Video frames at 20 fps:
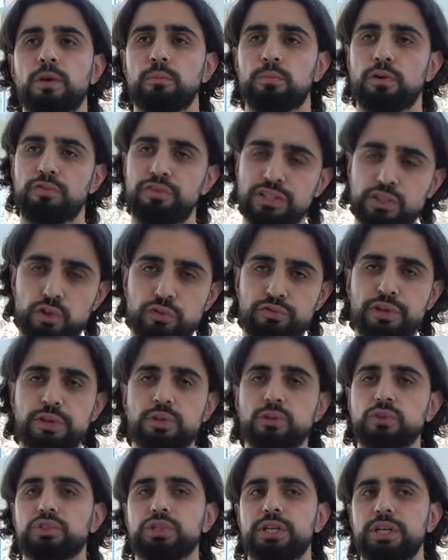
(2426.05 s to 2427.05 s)
Professor
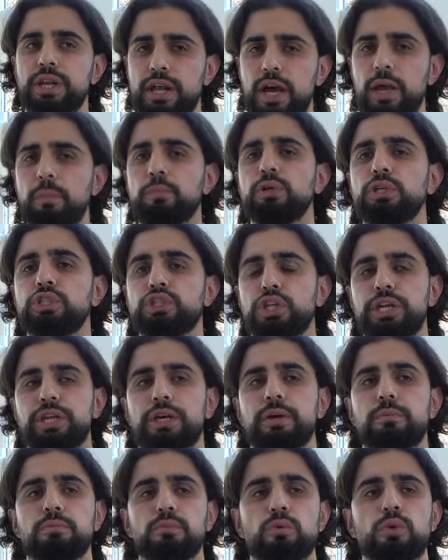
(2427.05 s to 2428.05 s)
Finkelstein, and I appreciate
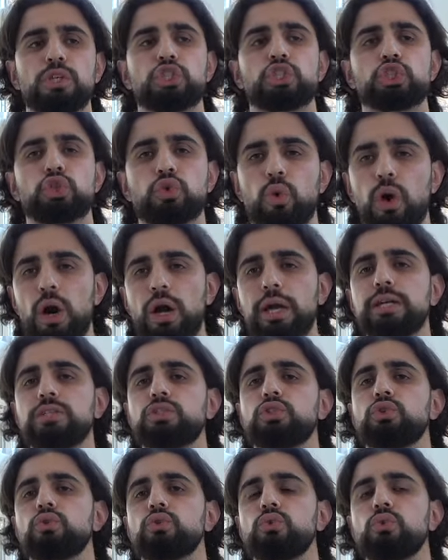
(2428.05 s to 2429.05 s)
him, is trying
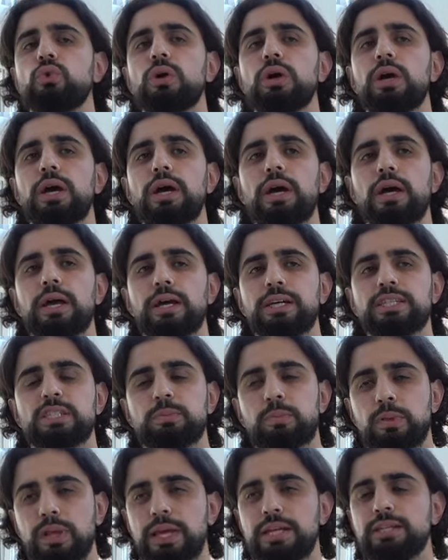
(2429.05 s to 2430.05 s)
to
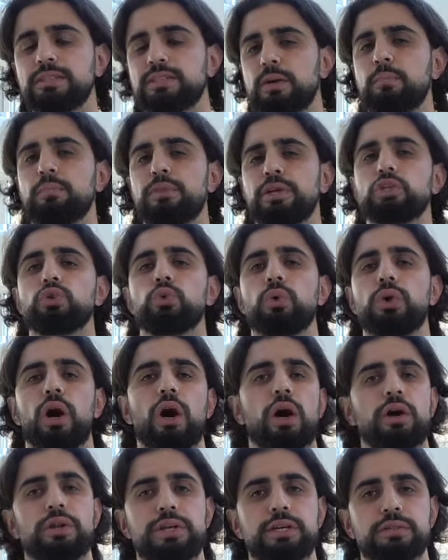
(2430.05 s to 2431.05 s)
explain something to an
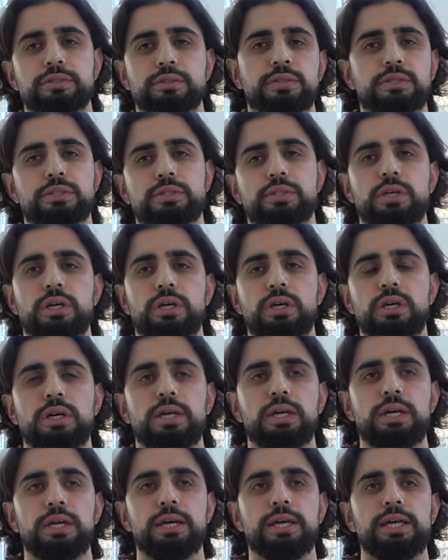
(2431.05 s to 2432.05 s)
audience
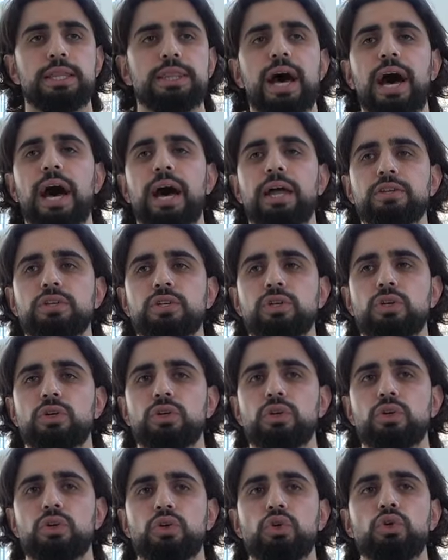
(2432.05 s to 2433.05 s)
that
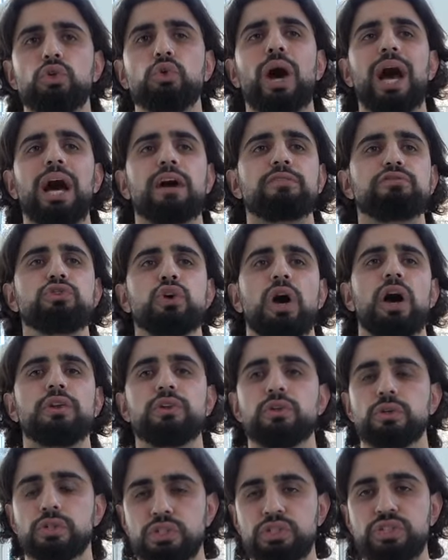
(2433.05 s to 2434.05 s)
you have to
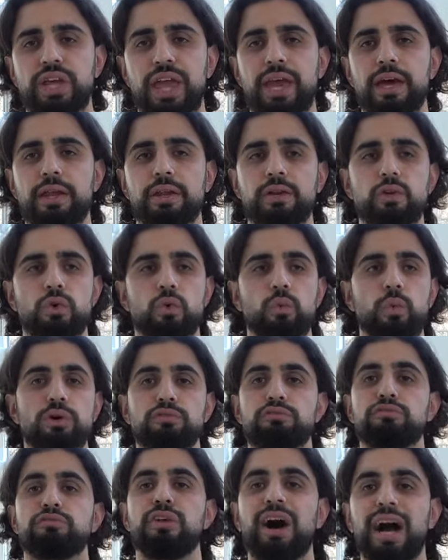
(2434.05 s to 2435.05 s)
understand where
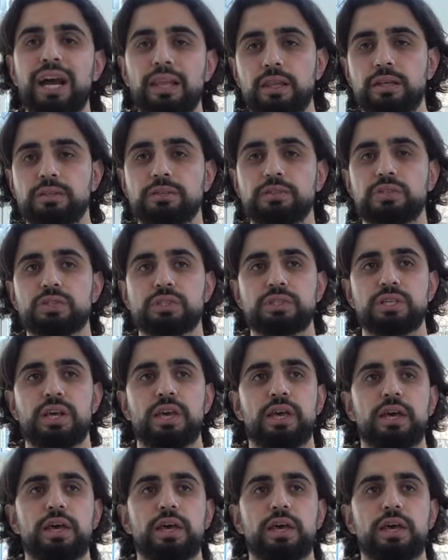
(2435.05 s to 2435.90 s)
violence